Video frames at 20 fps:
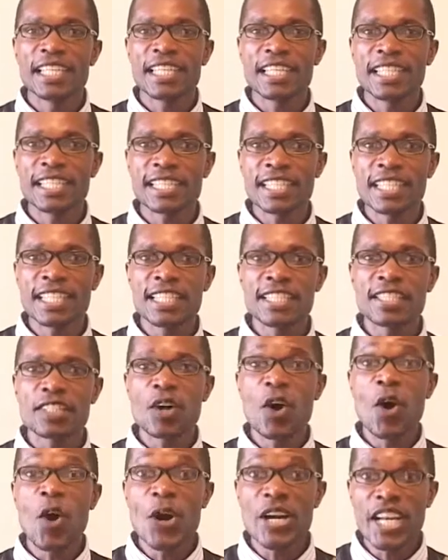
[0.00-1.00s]
it
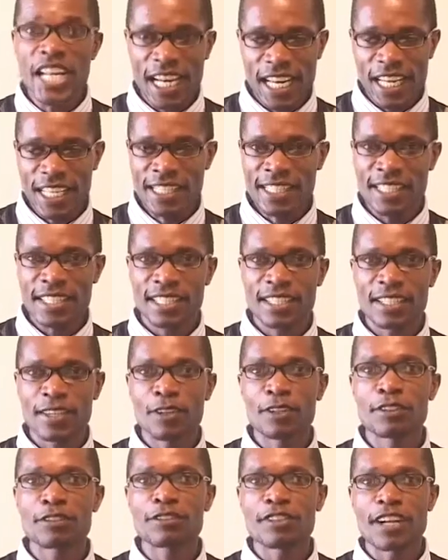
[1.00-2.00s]
is odorless
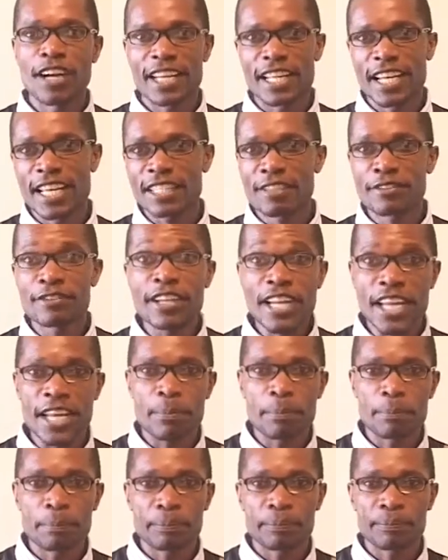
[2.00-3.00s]
or
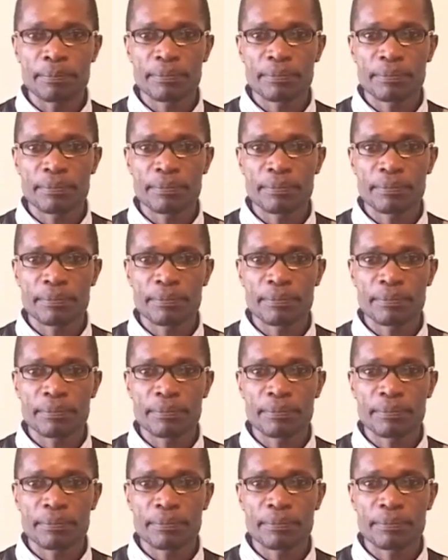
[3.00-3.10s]
fragrance-free.